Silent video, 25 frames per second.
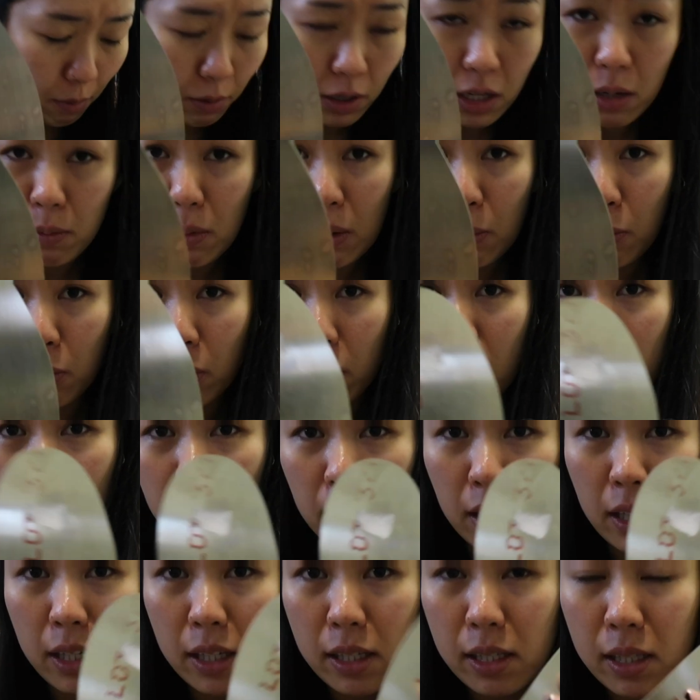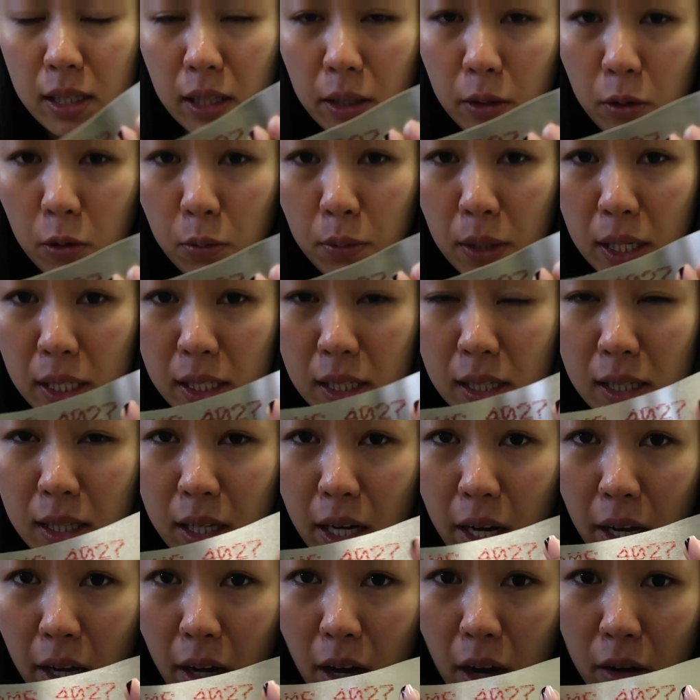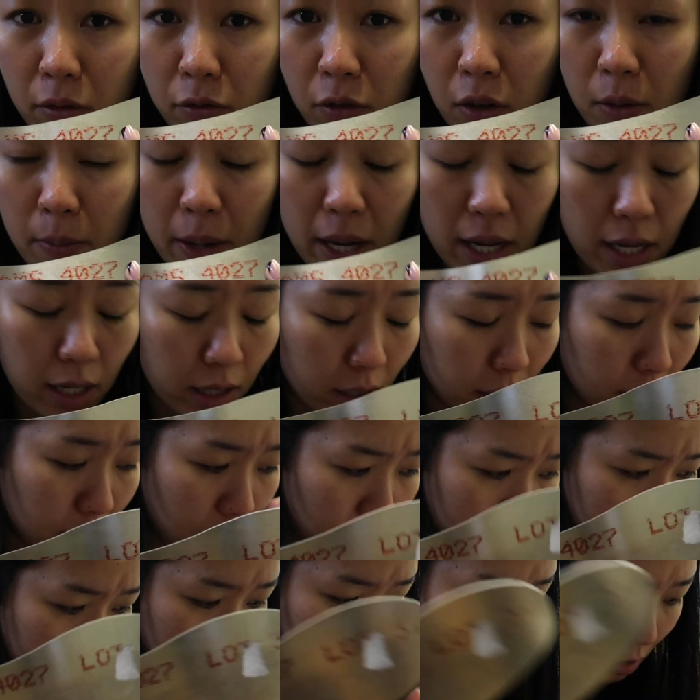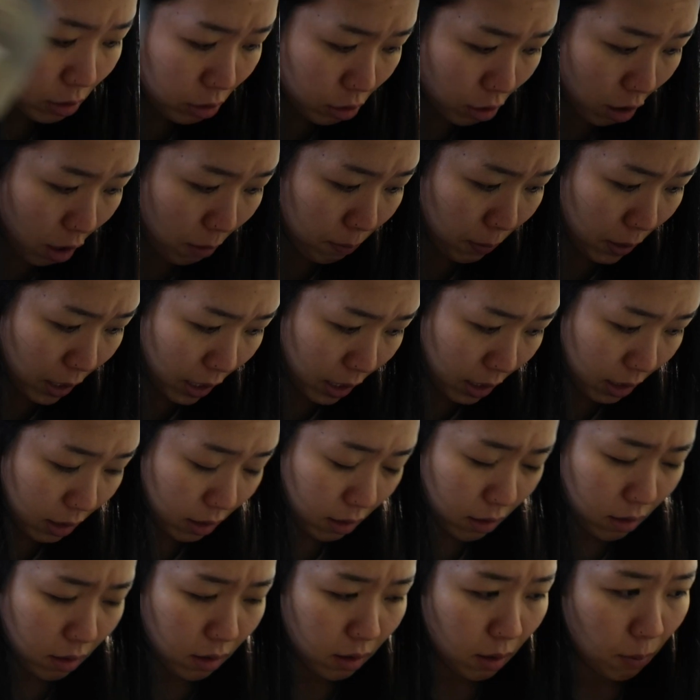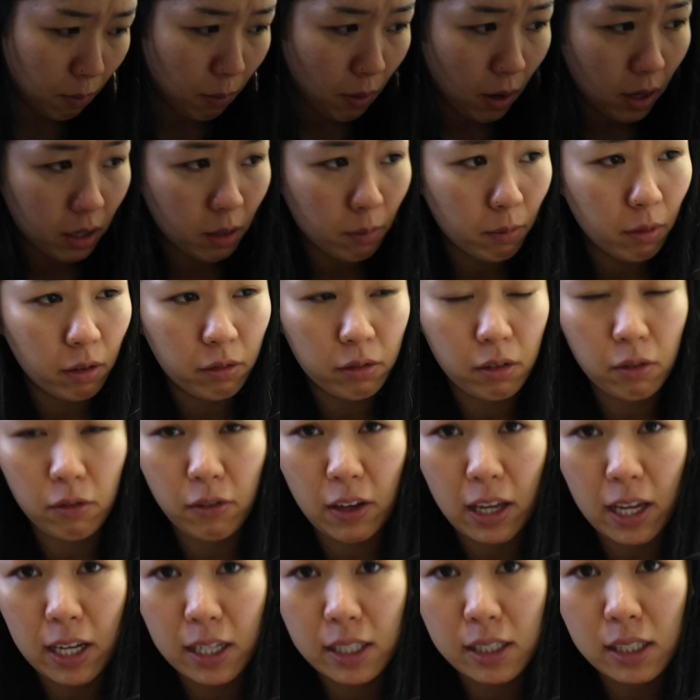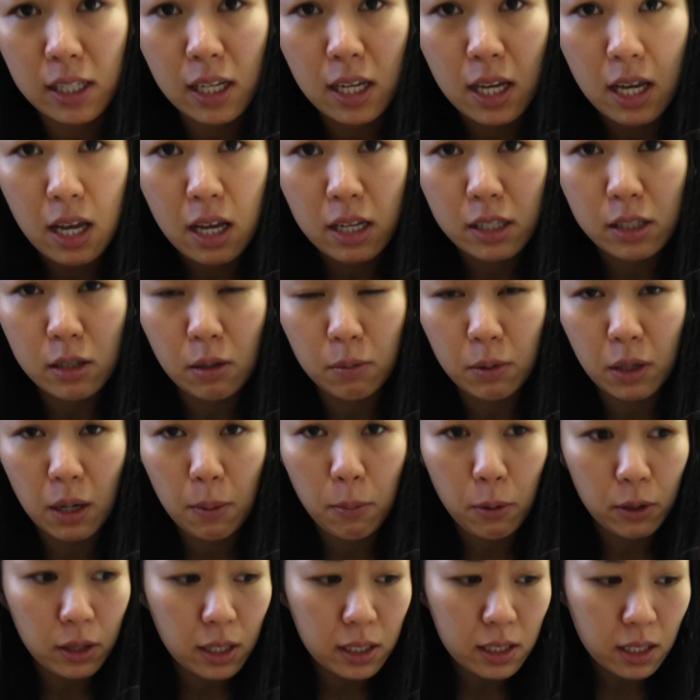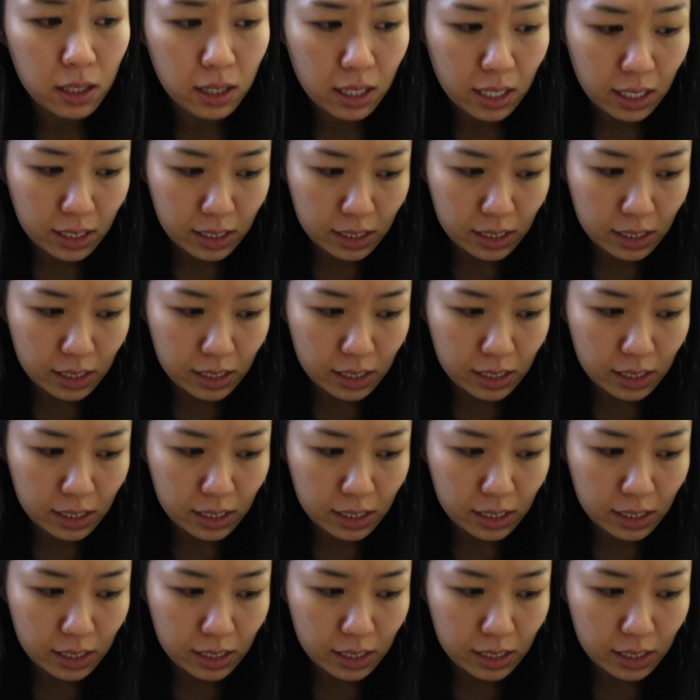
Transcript: I'm gonna be putting these little pieces that I got from an Etsy shop in the bottom of the Van, so I'm gonna put this on the